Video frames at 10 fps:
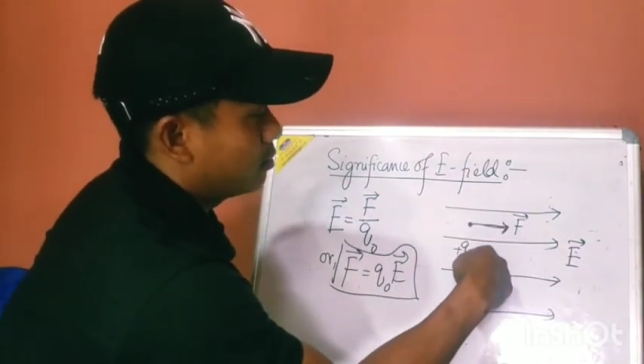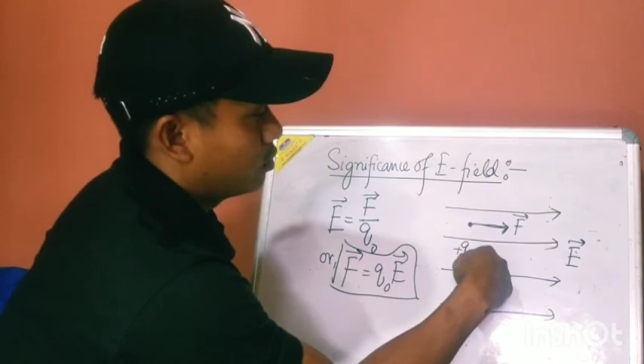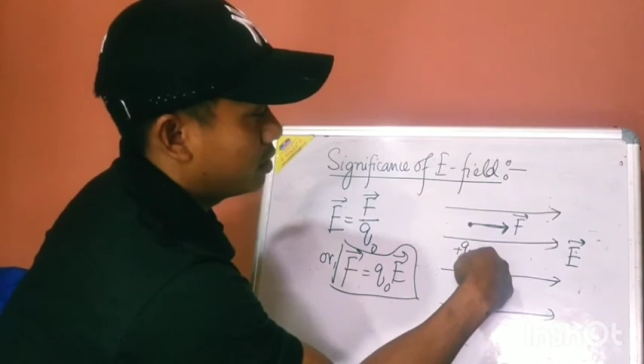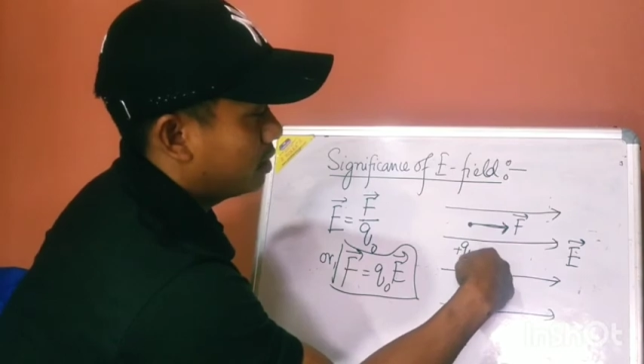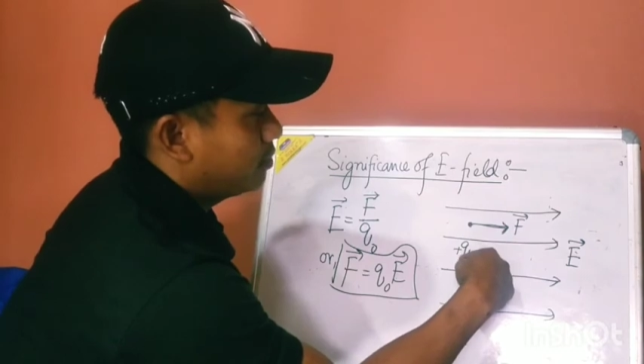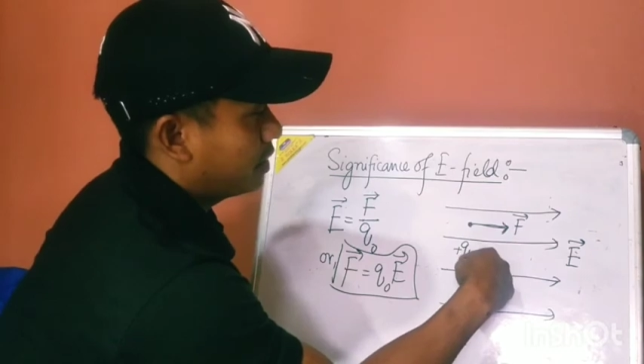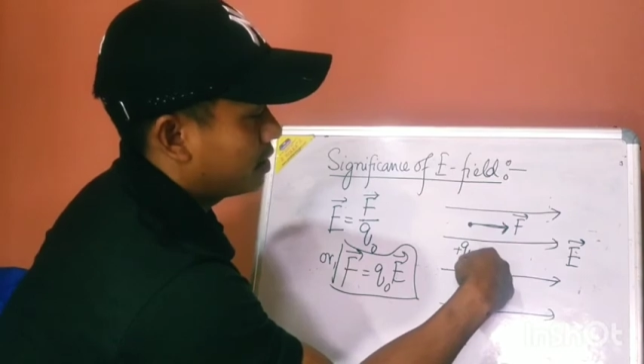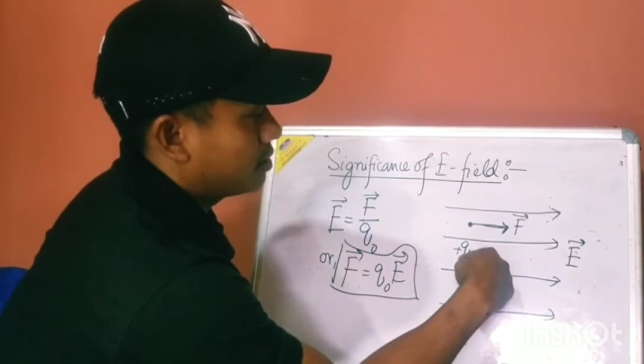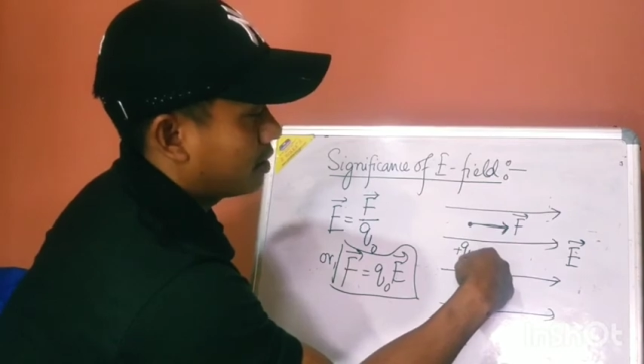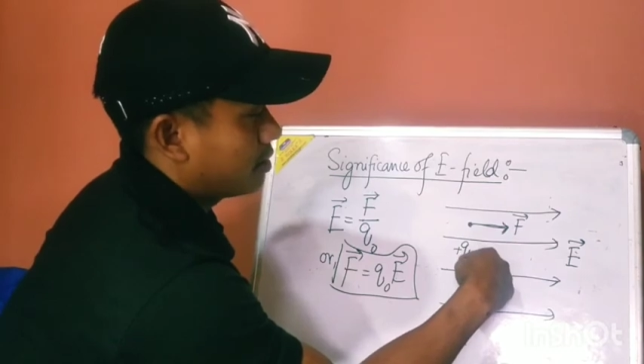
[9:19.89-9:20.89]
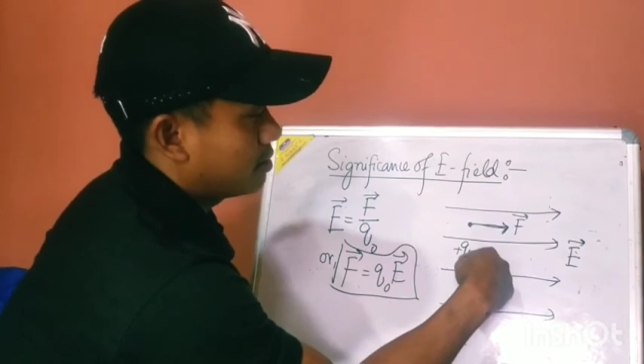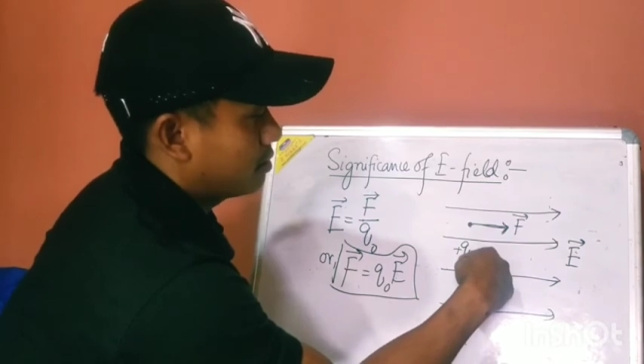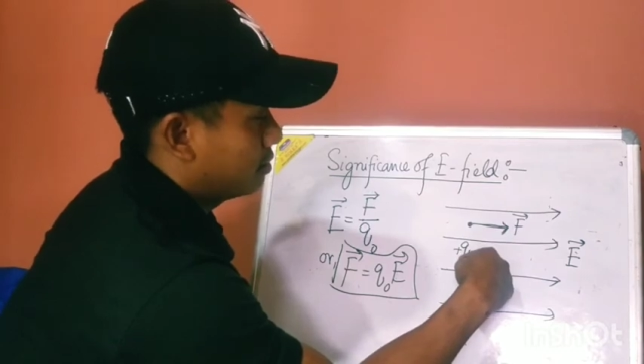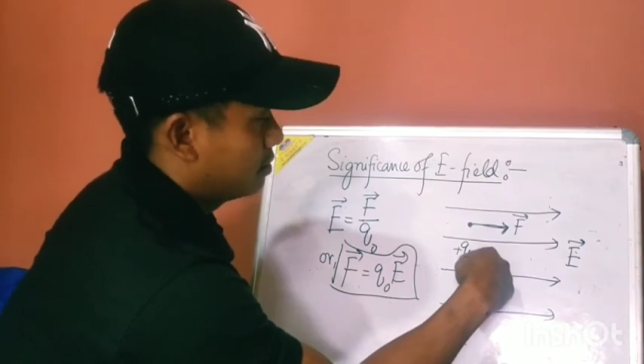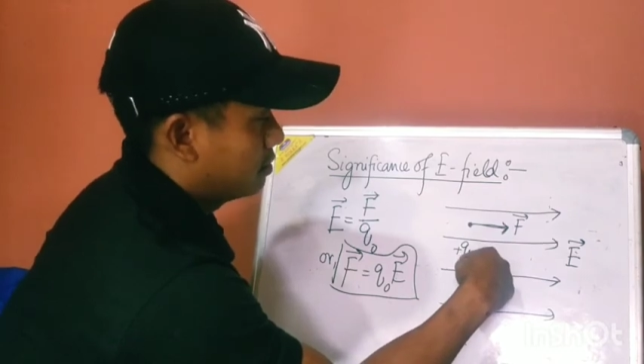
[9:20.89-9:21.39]
positive test charge,
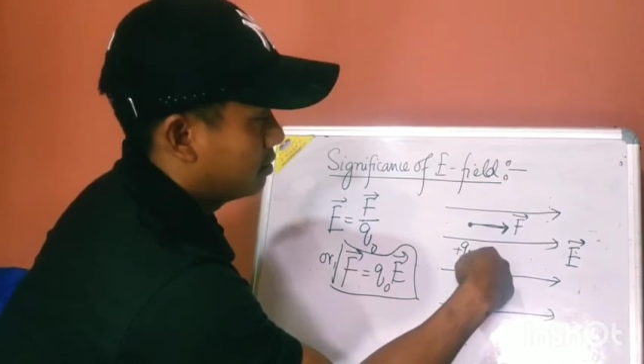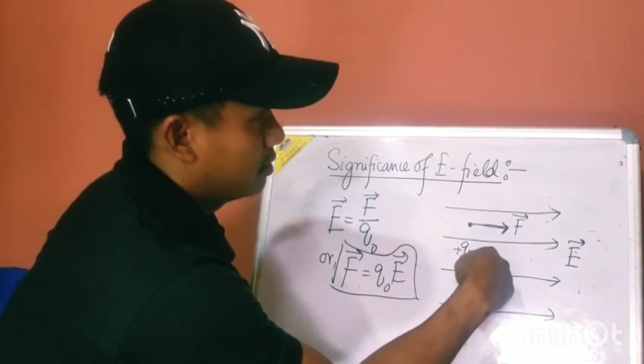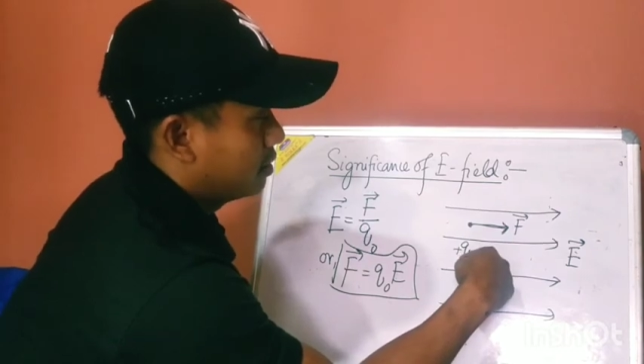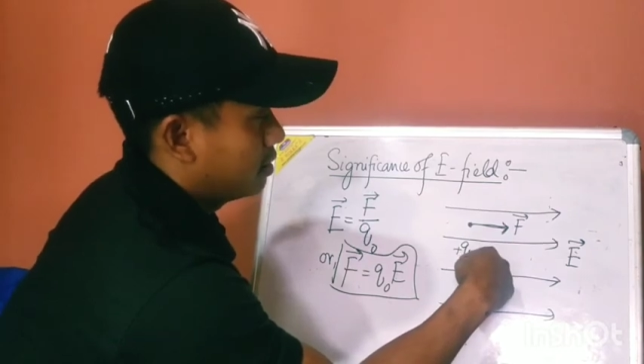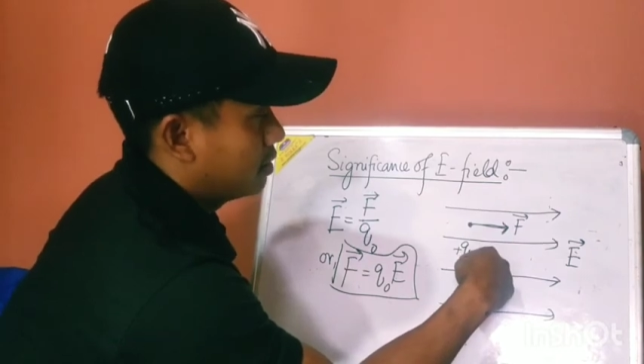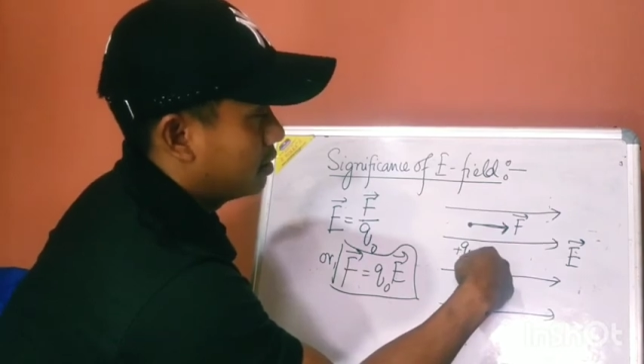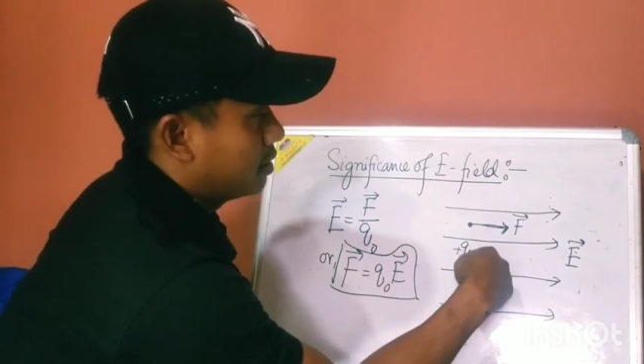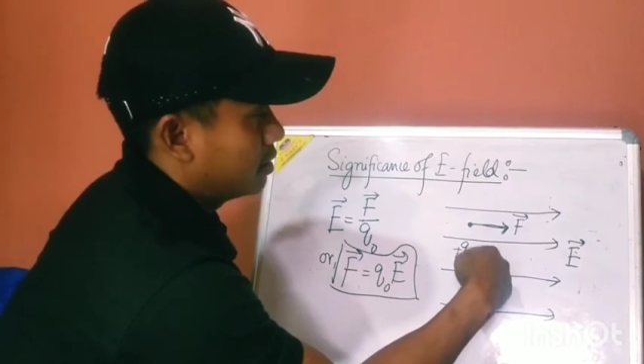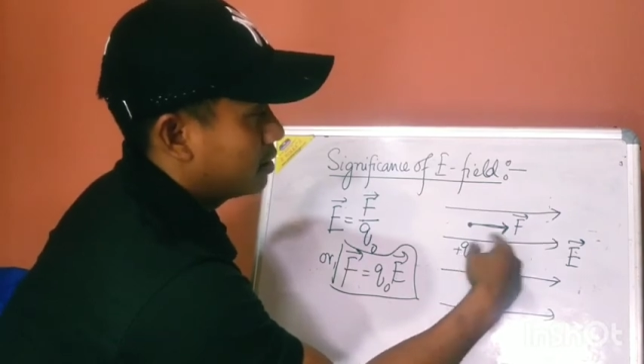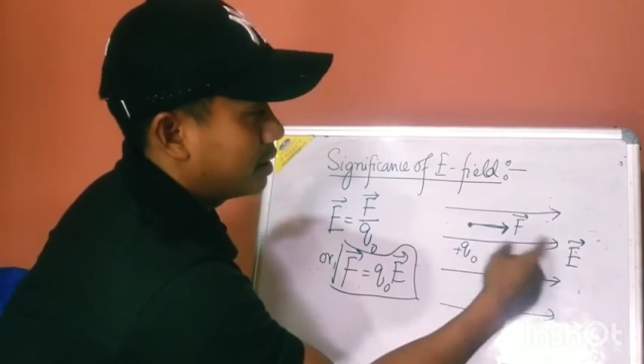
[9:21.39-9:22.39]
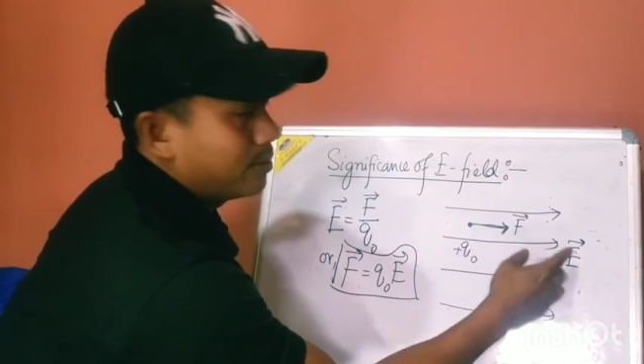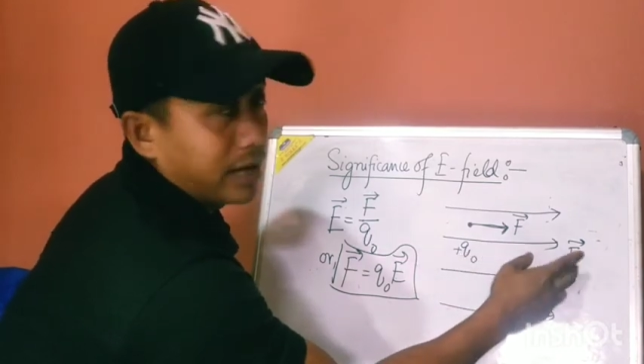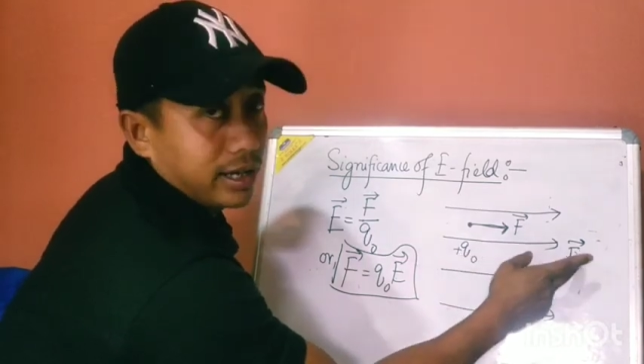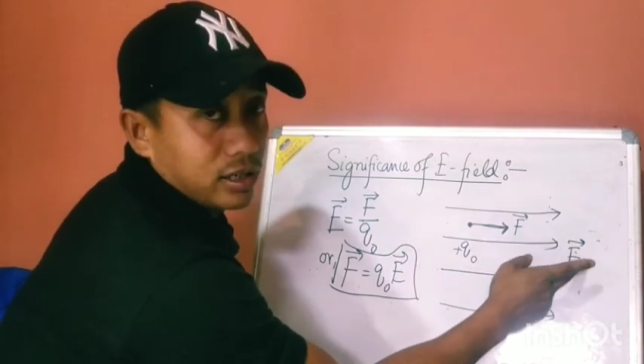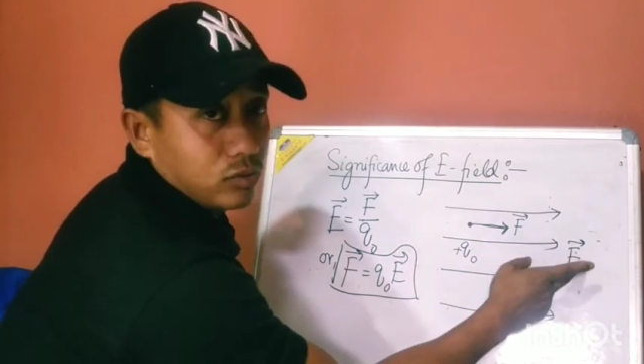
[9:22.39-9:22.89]
same
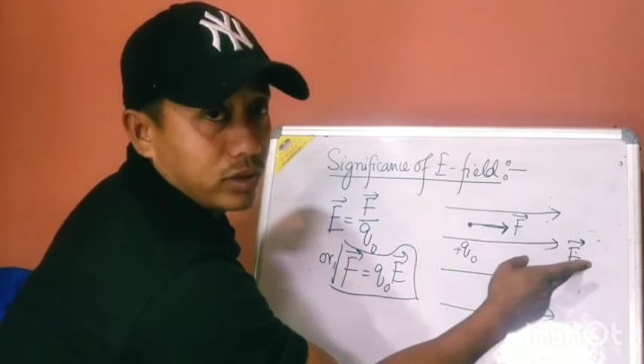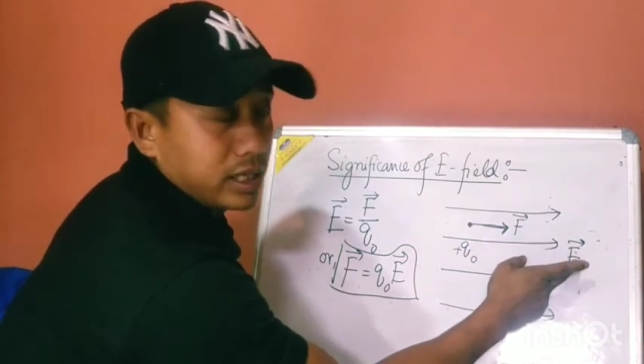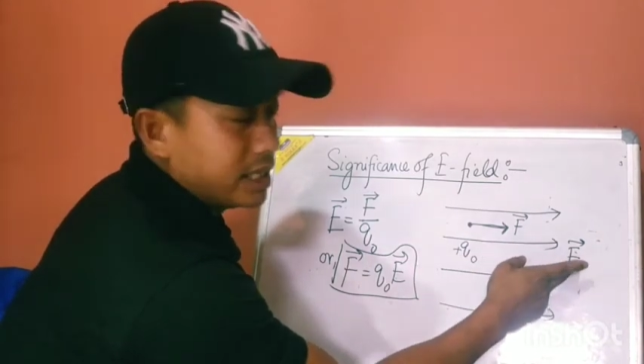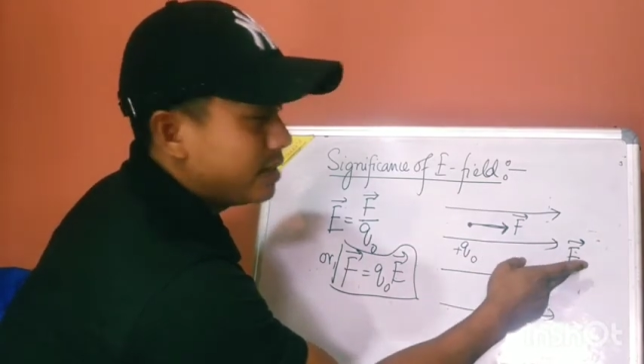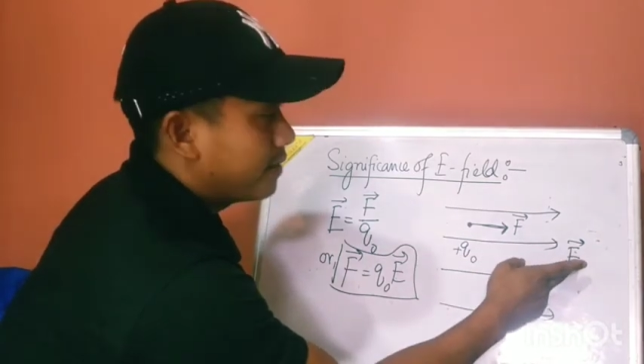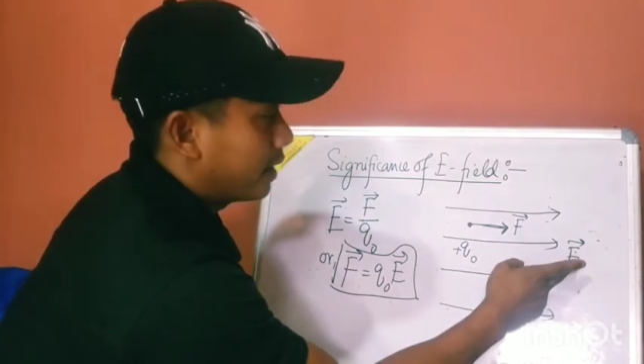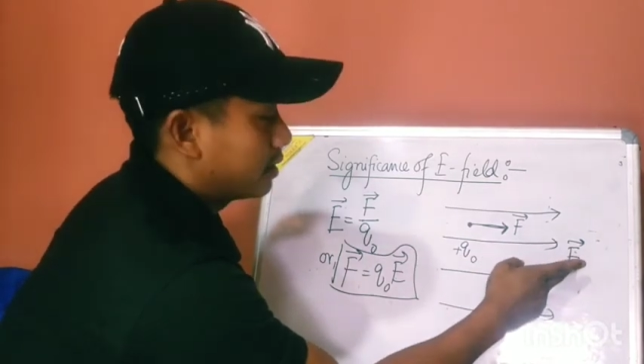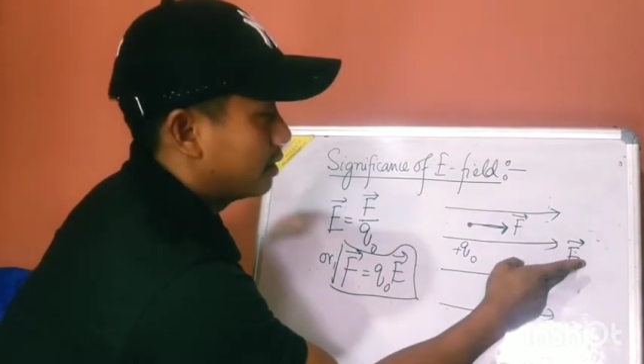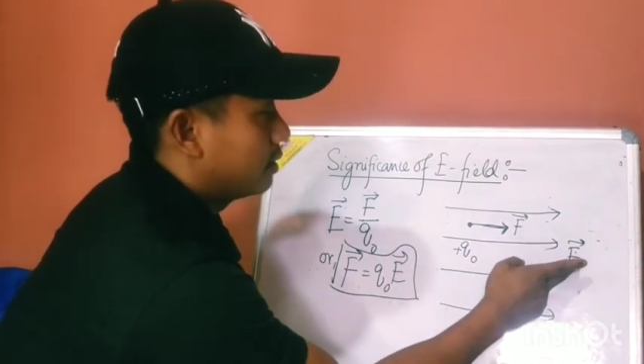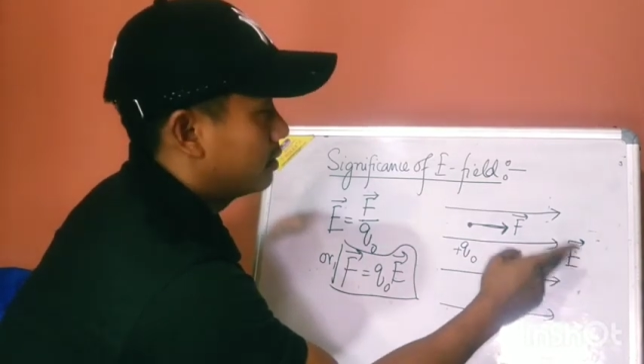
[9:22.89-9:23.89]
direction with E vector.